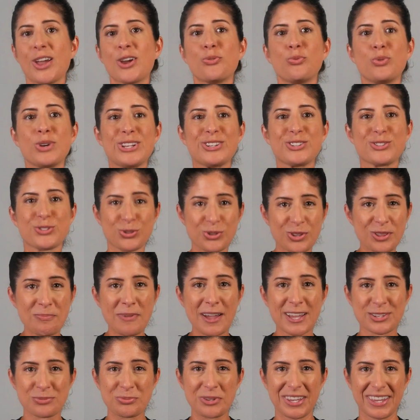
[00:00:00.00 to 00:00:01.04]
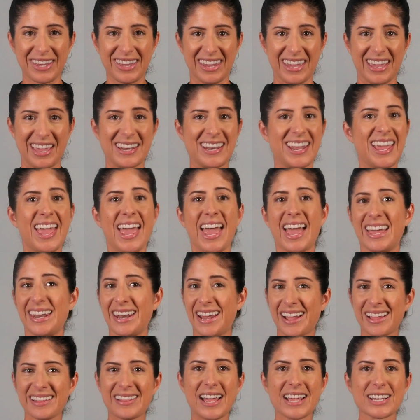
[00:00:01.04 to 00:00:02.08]
we do the best we can, and
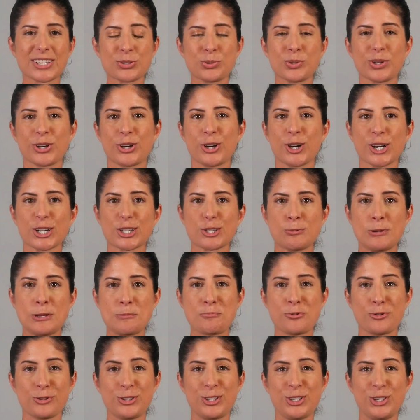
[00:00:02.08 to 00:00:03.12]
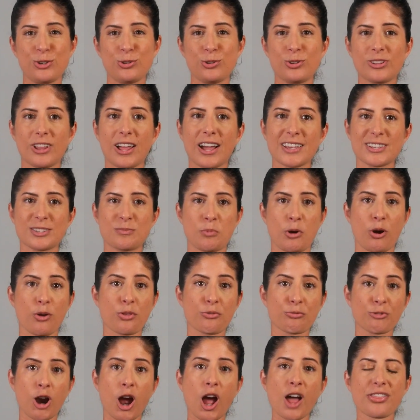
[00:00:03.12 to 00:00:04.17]
I like to encourage people to utilize both
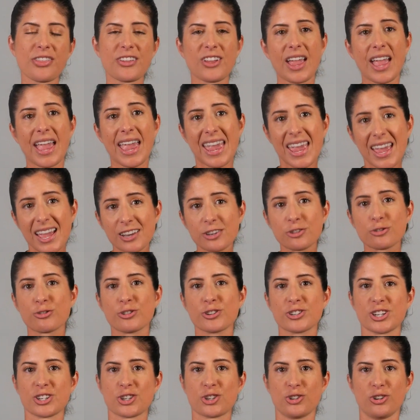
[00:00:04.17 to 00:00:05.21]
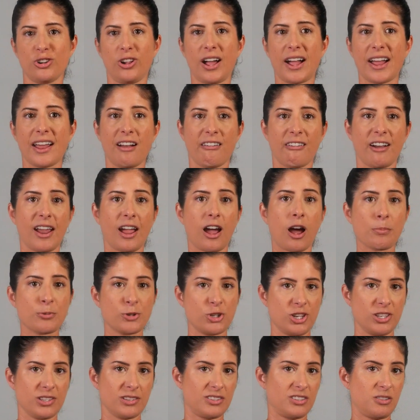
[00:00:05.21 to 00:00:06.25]
Roth and traditional IRA
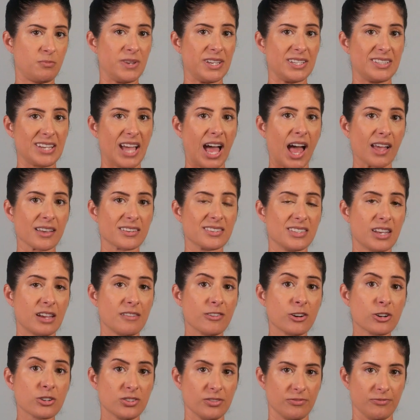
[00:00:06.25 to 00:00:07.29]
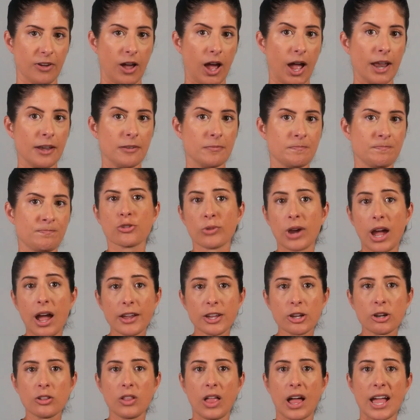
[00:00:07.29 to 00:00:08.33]
options to be tax diversified.
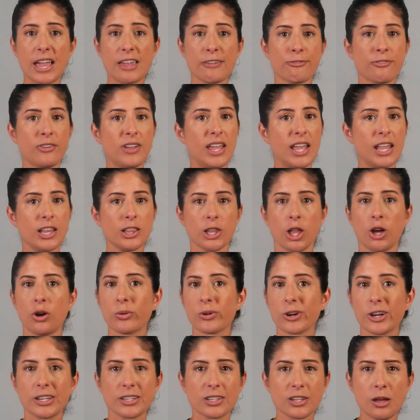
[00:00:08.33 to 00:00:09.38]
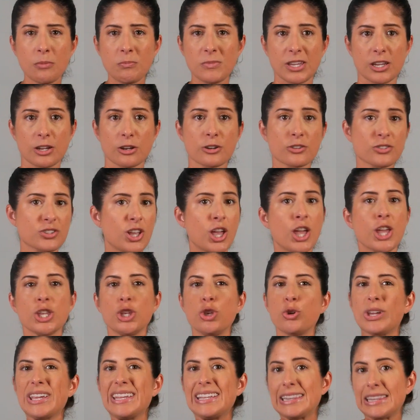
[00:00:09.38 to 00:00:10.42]
Throughout your life, in lower income years,
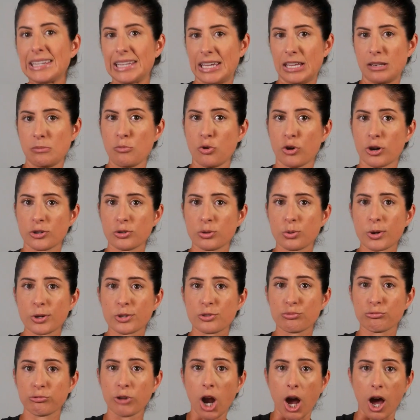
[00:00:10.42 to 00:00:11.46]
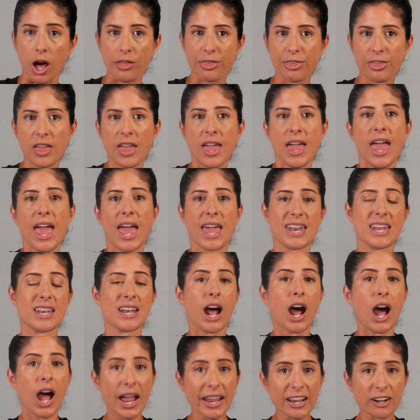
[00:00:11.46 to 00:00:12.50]
you can lean more towards Roth. And in
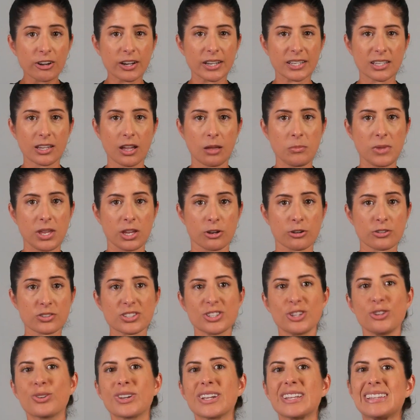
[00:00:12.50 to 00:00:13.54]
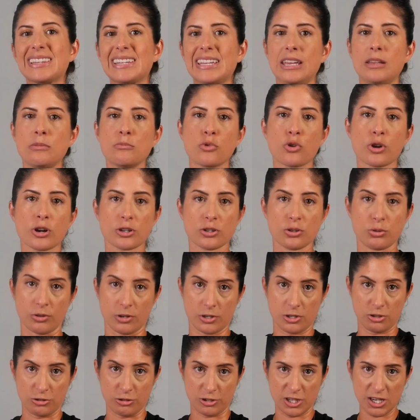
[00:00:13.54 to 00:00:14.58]
higher income years, you can lean more
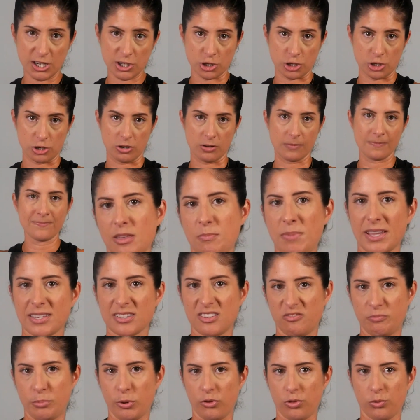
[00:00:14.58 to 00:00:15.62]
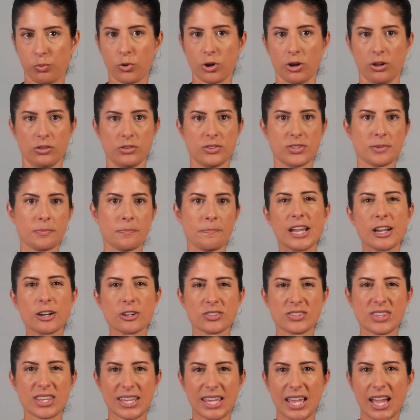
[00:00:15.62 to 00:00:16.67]
towards traditional, the best of both worlds. Here's the